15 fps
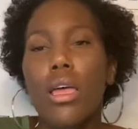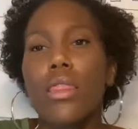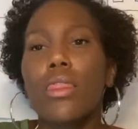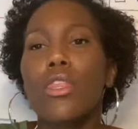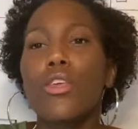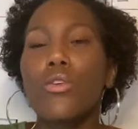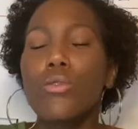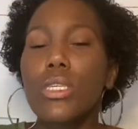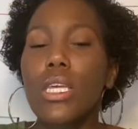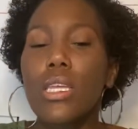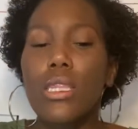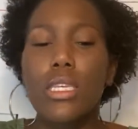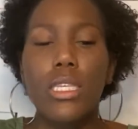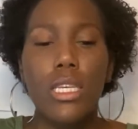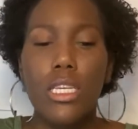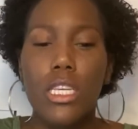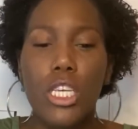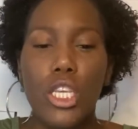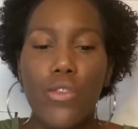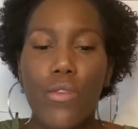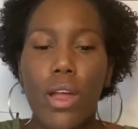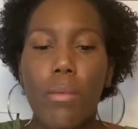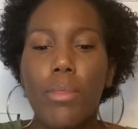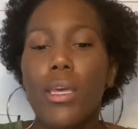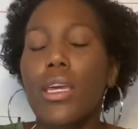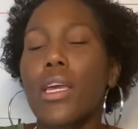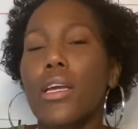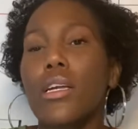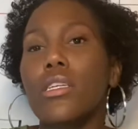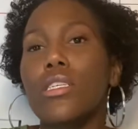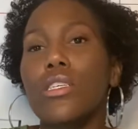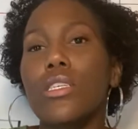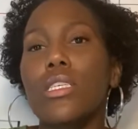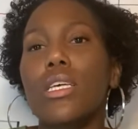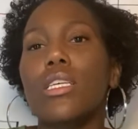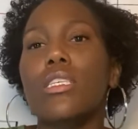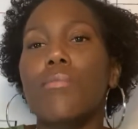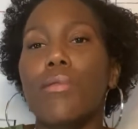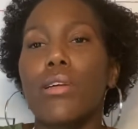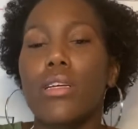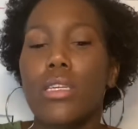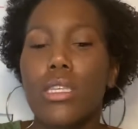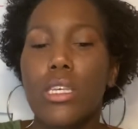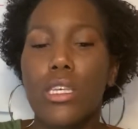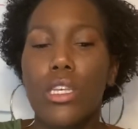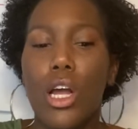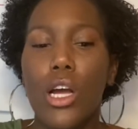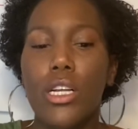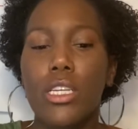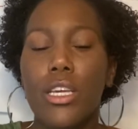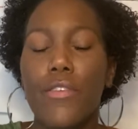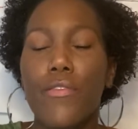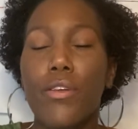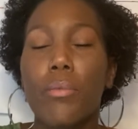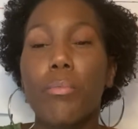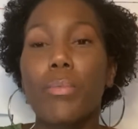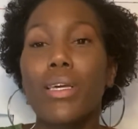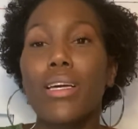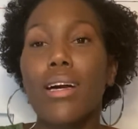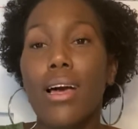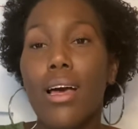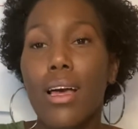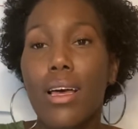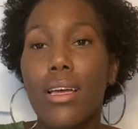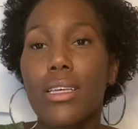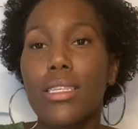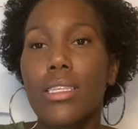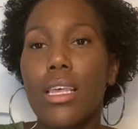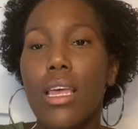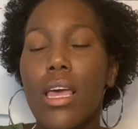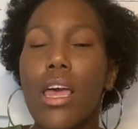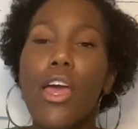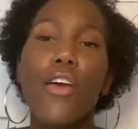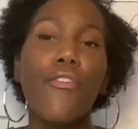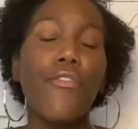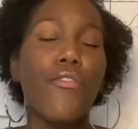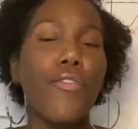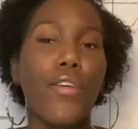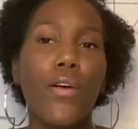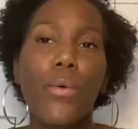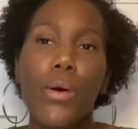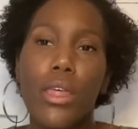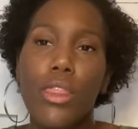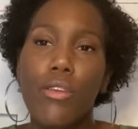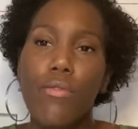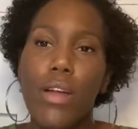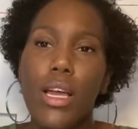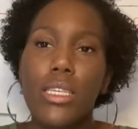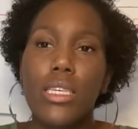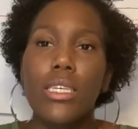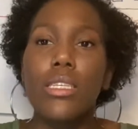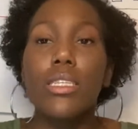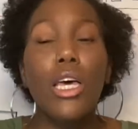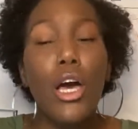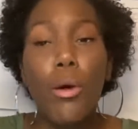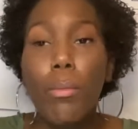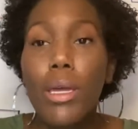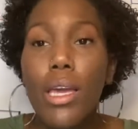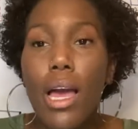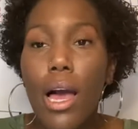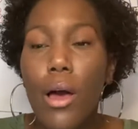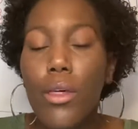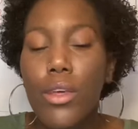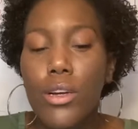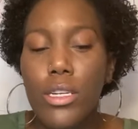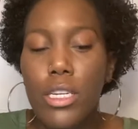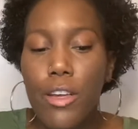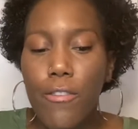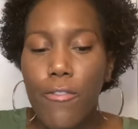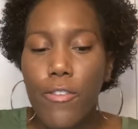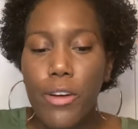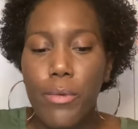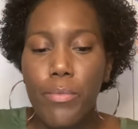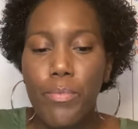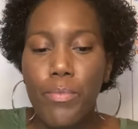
Using the sentence frame, the characters' experiences are different because, and fill in the rest. Tell me how they're different.